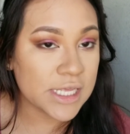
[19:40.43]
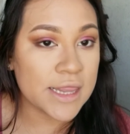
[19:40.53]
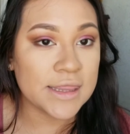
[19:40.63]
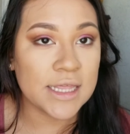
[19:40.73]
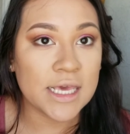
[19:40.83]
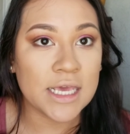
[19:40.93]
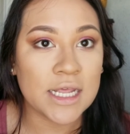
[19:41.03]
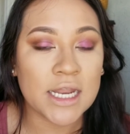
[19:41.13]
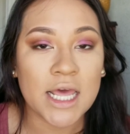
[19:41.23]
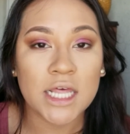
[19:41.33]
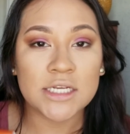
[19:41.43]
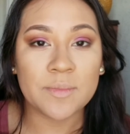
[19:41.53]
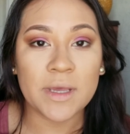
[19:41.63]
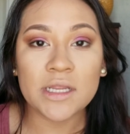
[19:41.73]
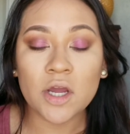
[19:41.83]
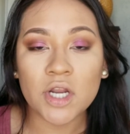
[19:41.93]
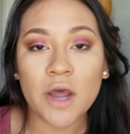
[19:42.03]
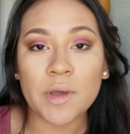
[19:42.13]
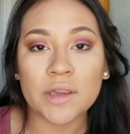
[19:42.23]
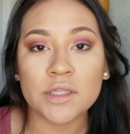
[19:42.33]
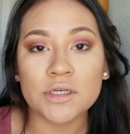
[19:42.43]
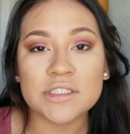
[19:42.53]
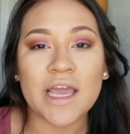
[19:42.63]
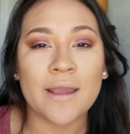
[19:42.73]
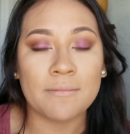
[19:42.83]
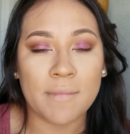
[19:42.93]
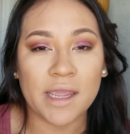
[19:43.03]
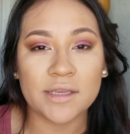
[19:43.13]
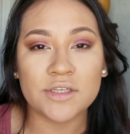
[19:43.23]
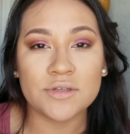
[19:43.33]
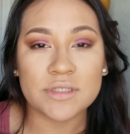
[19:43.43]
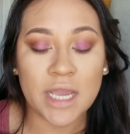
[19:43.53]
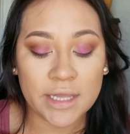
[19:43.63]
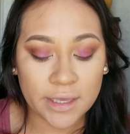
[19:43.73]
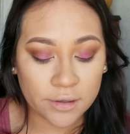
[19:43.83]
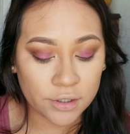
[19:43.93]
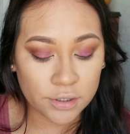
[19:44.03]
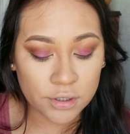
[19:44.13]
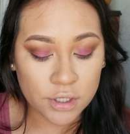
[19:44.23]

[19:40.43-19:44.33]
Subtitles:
and then depending on how it looks, I might use eyeliner.